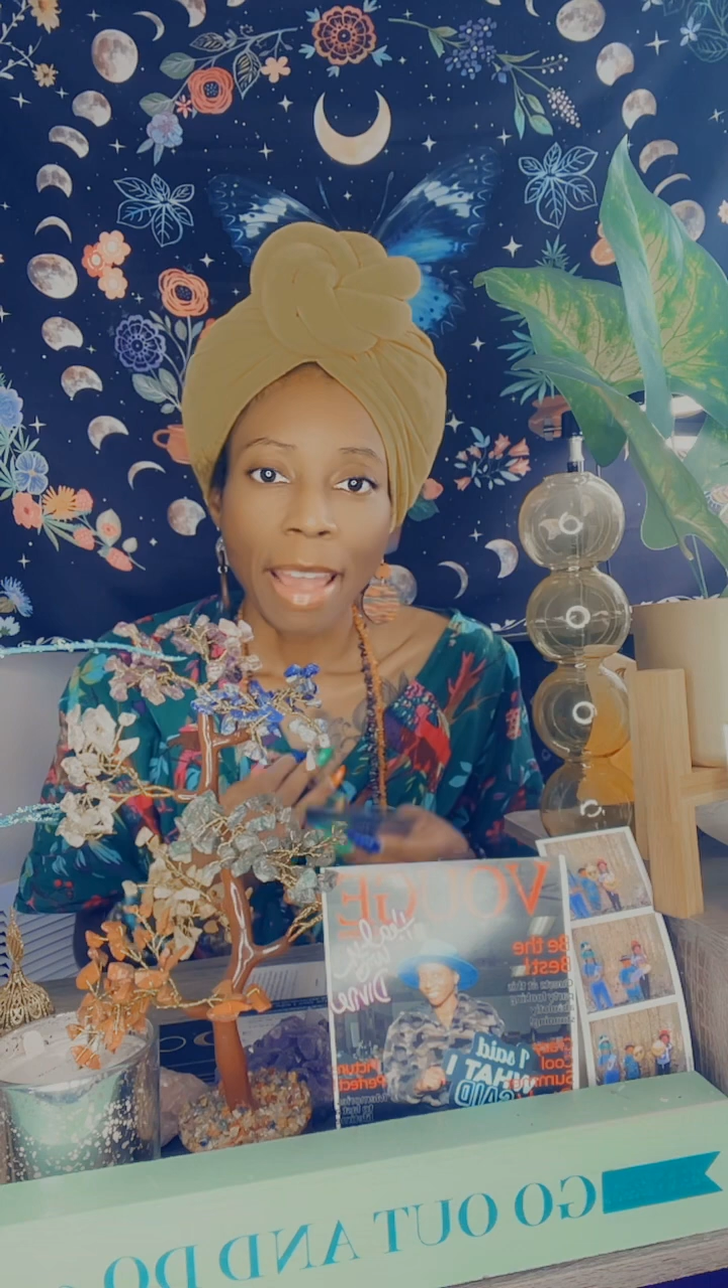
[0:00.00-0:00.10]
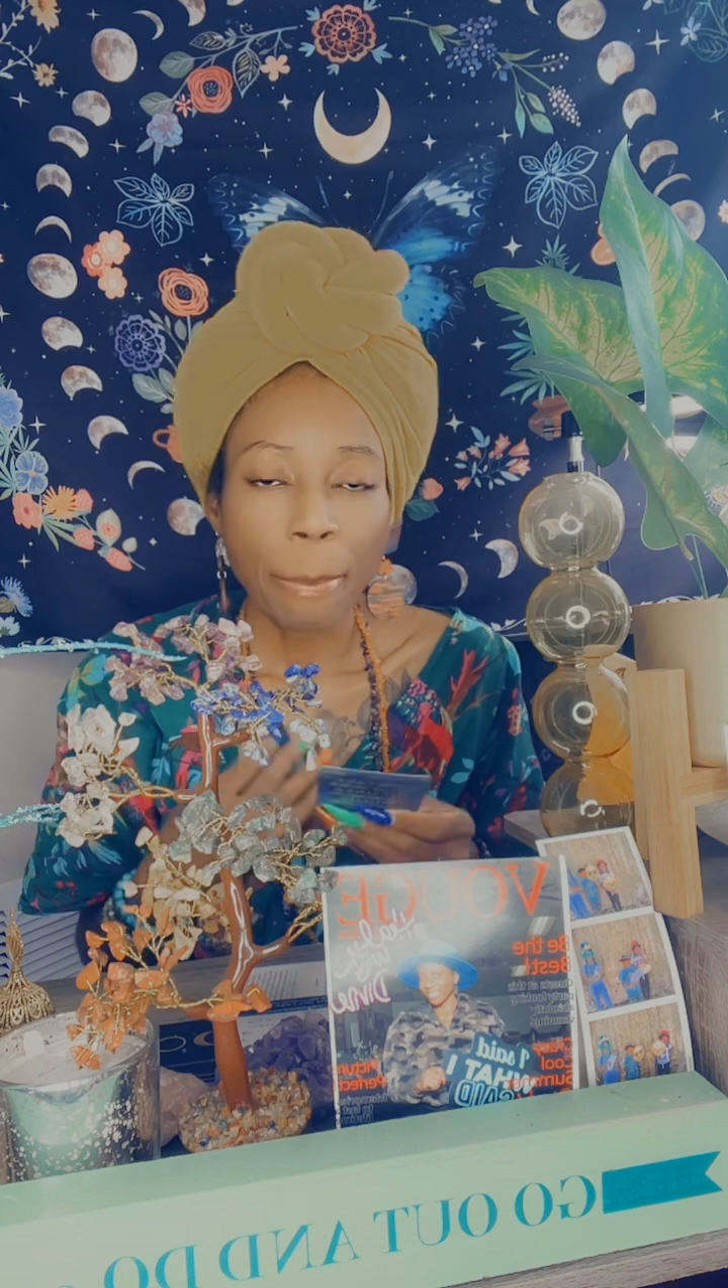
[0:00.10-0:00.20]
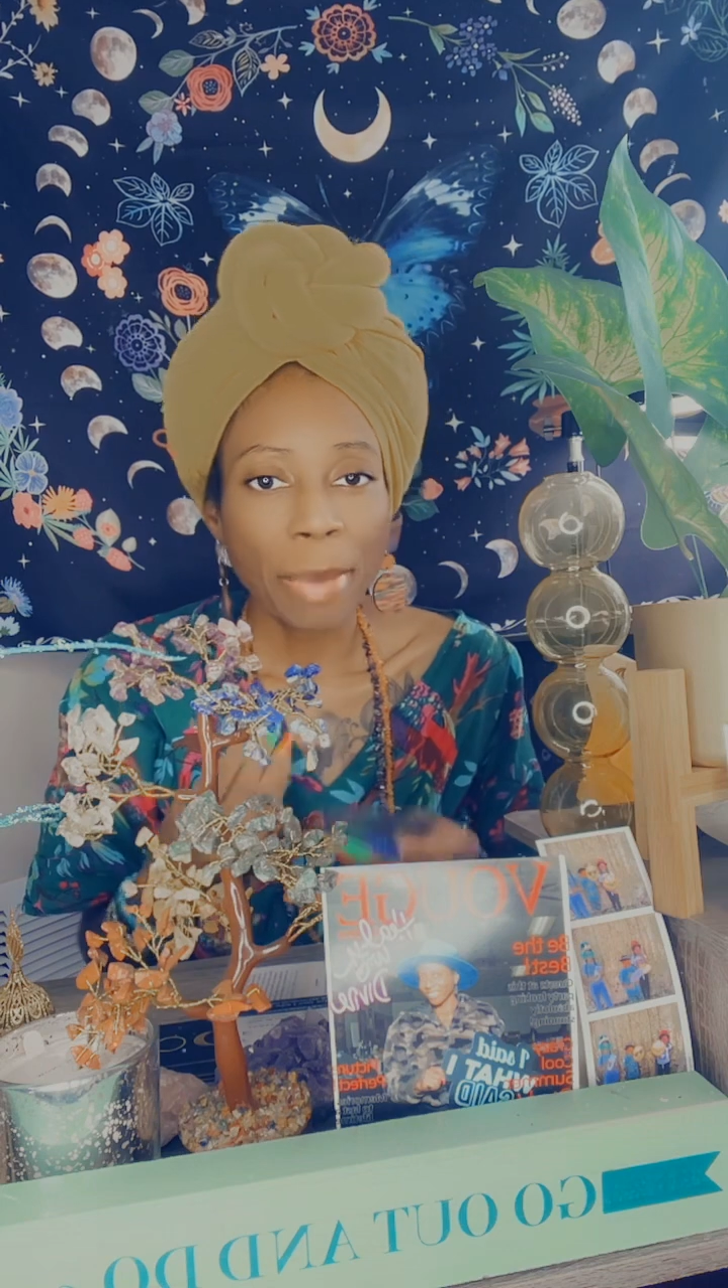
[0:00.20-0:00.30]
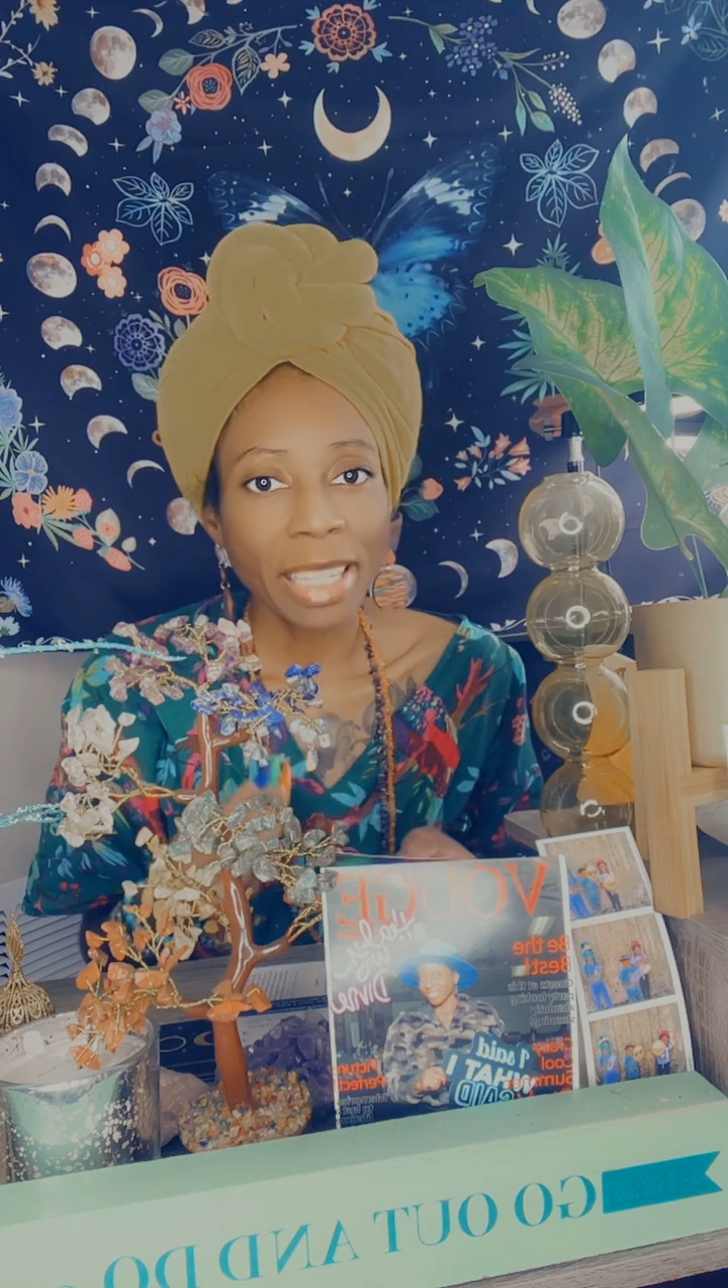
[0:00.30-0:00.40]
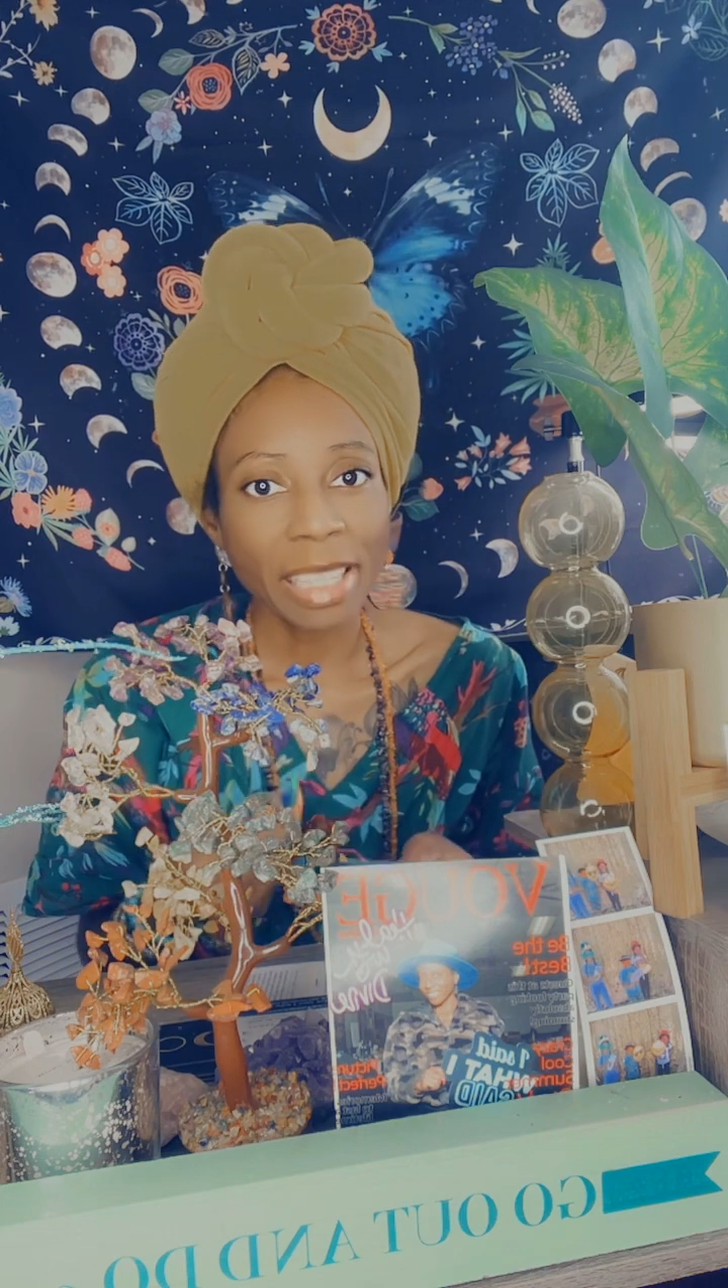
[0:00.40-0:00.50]

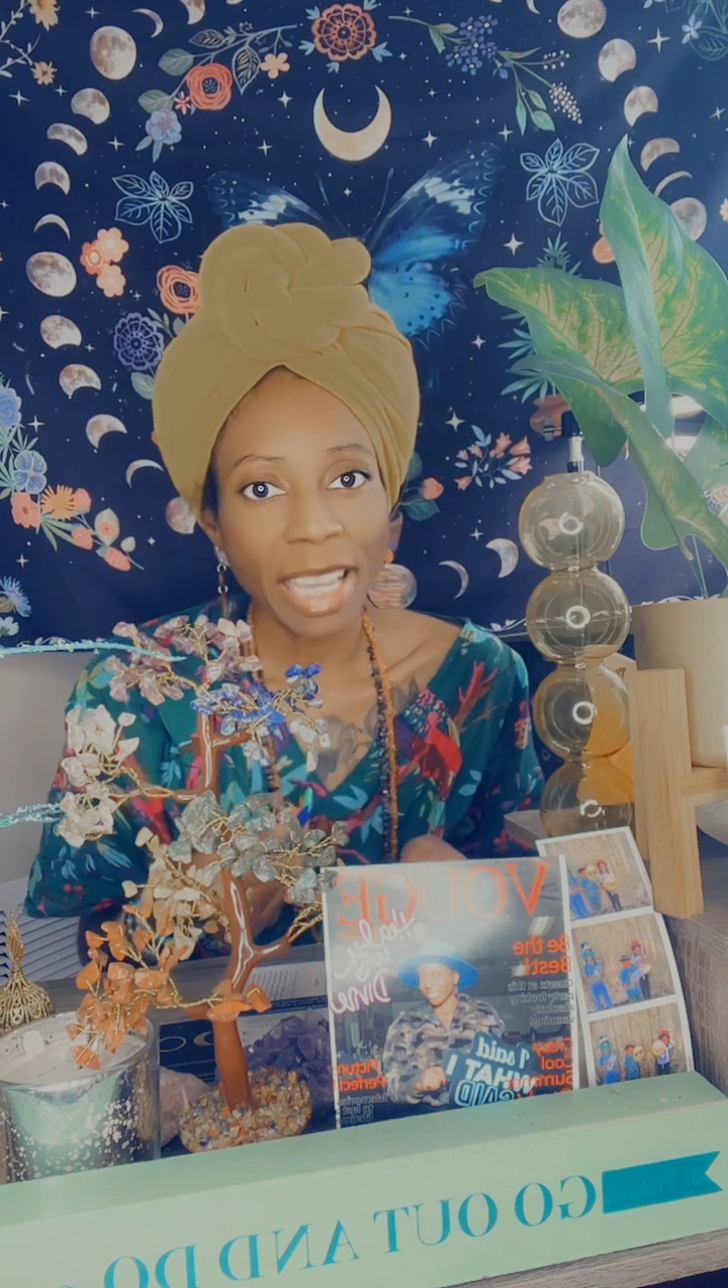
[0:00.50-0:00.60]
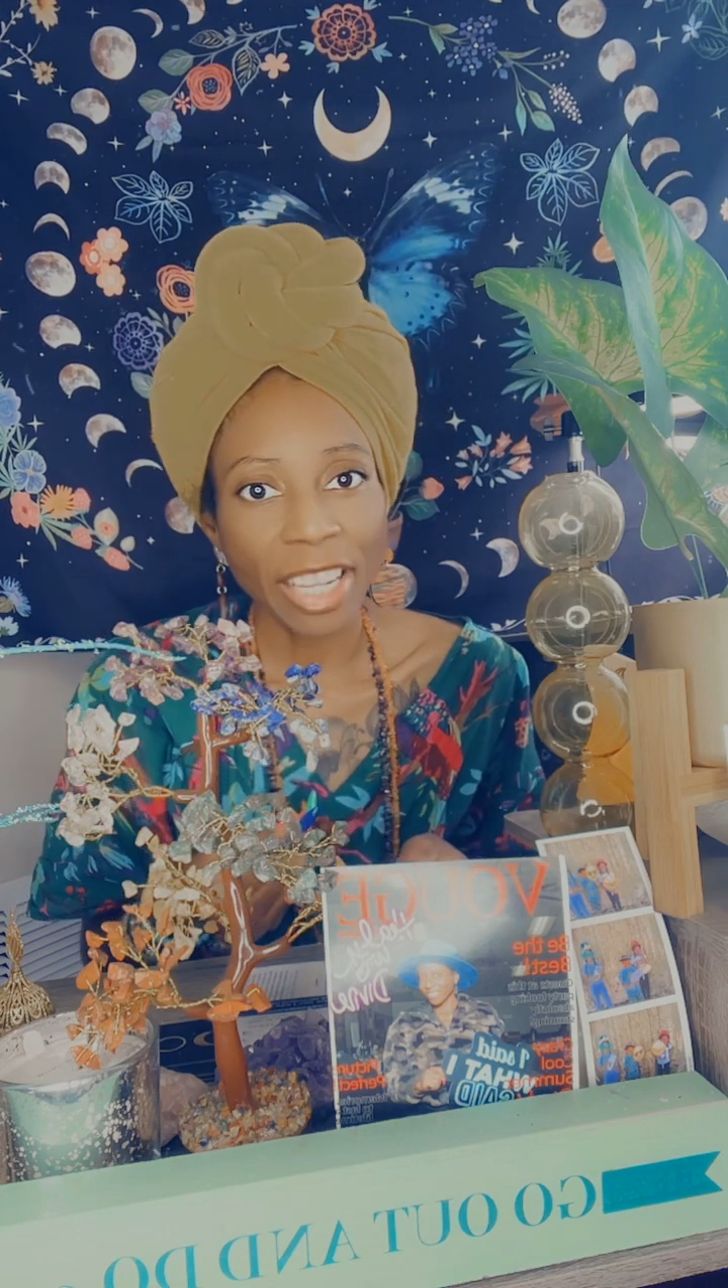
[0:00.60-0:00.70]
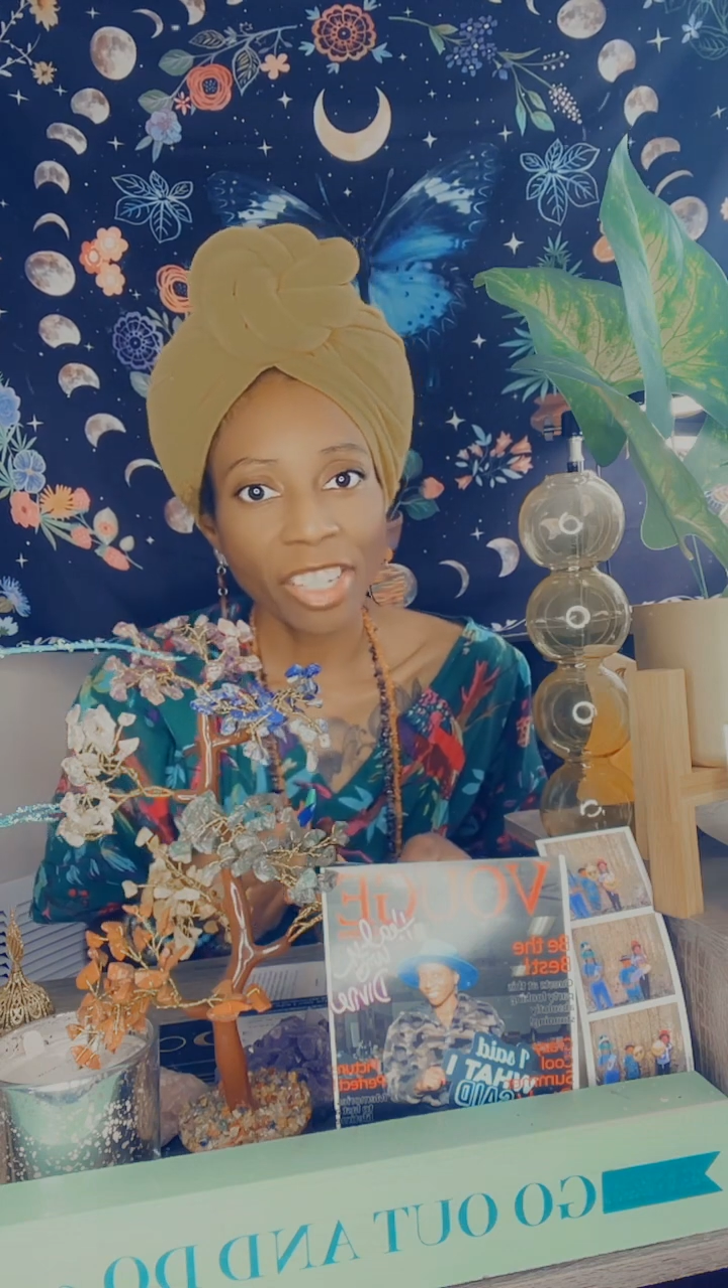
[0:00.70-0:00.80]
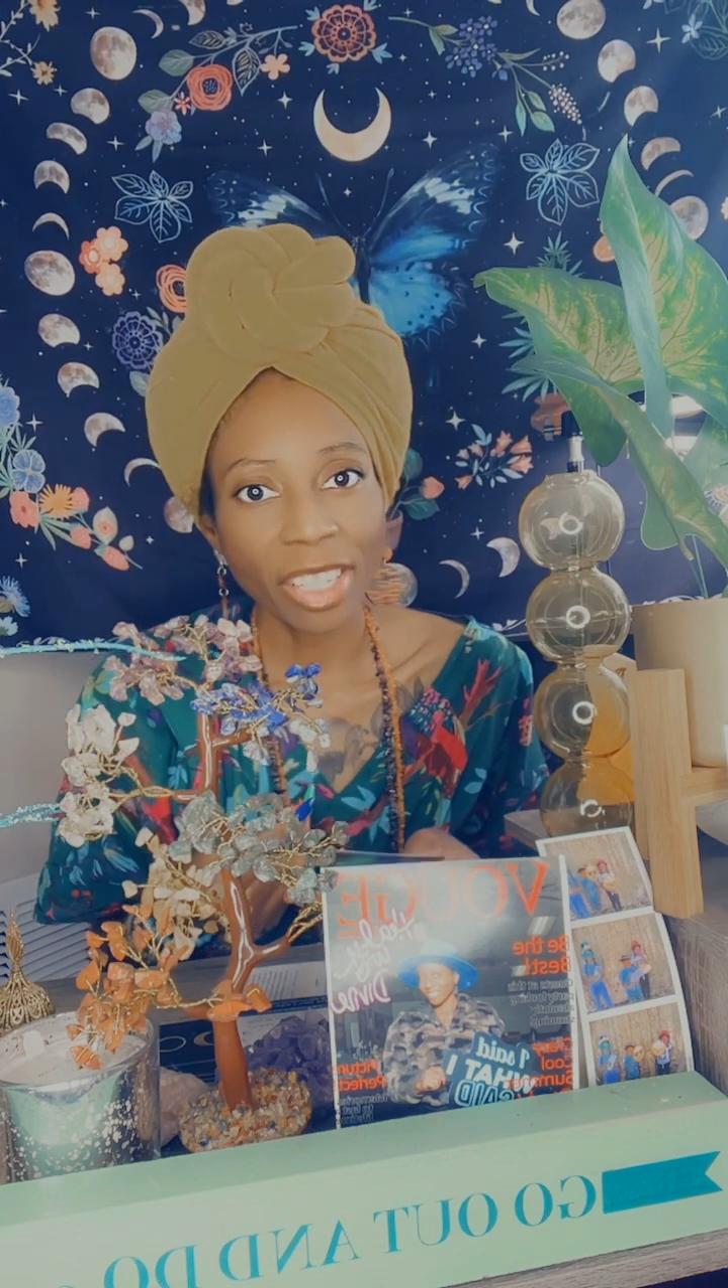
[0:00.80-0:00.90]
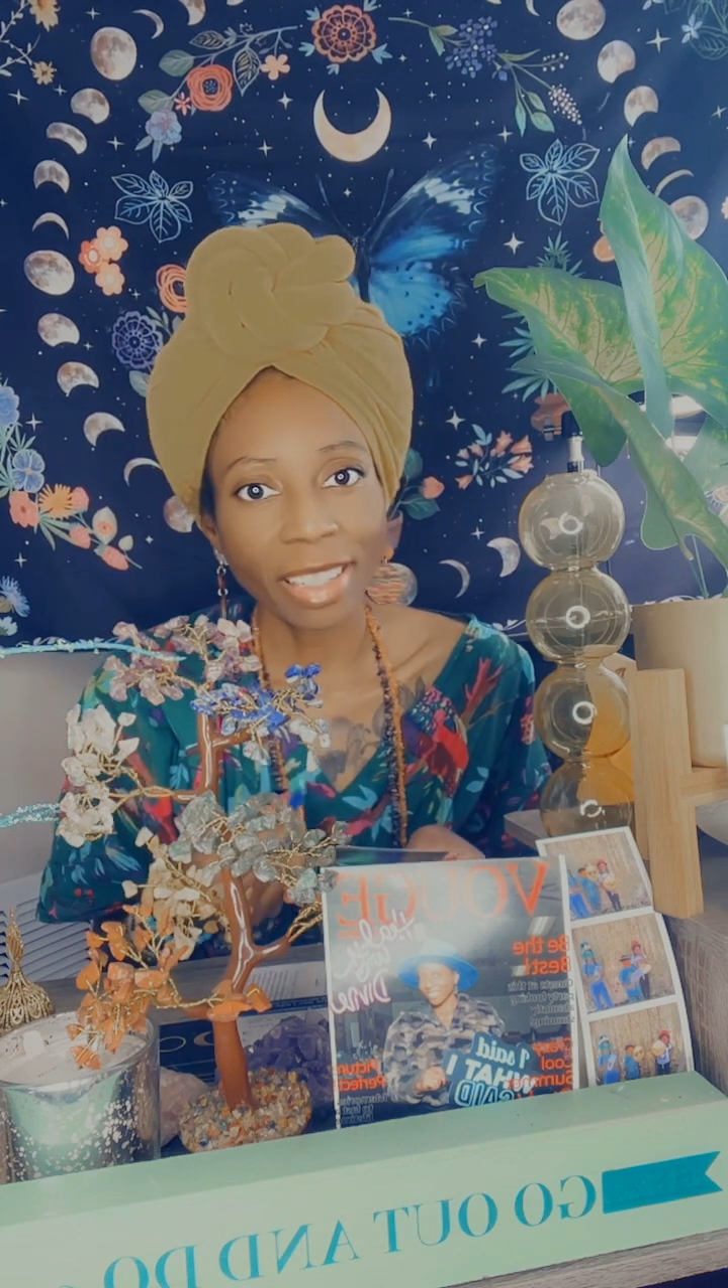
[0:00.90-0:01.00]
And
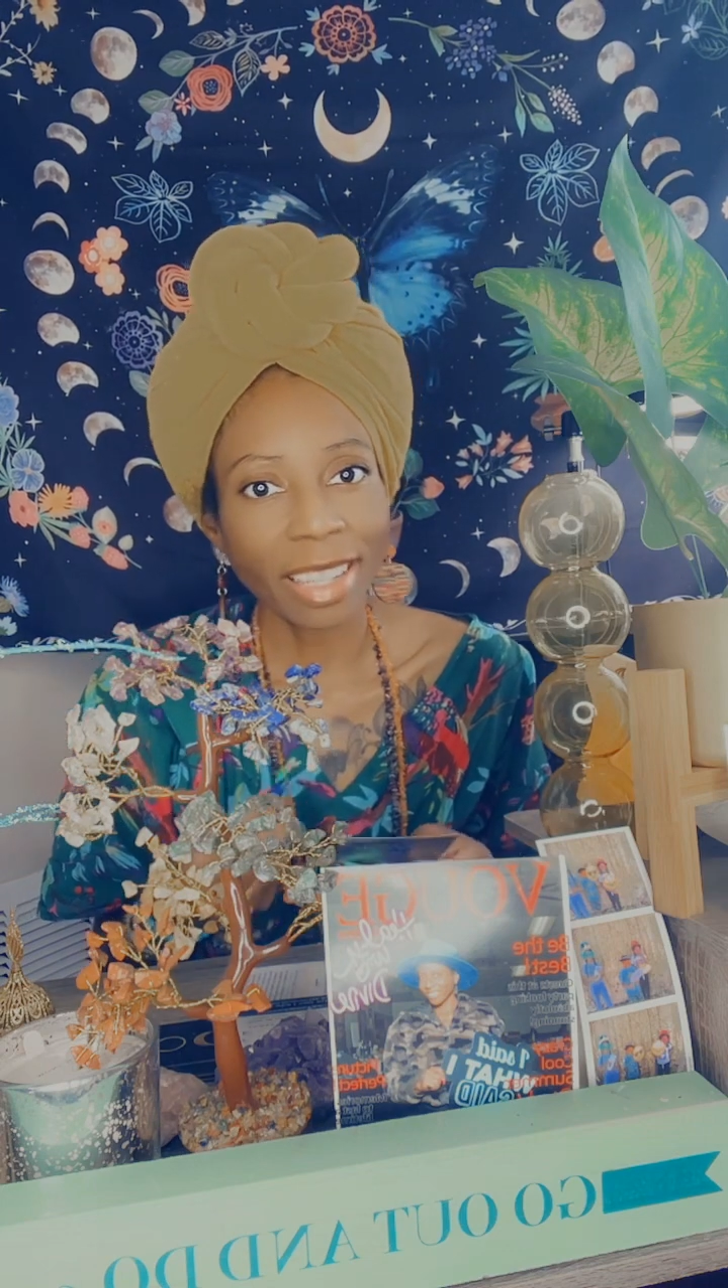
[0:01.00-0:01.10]
meditation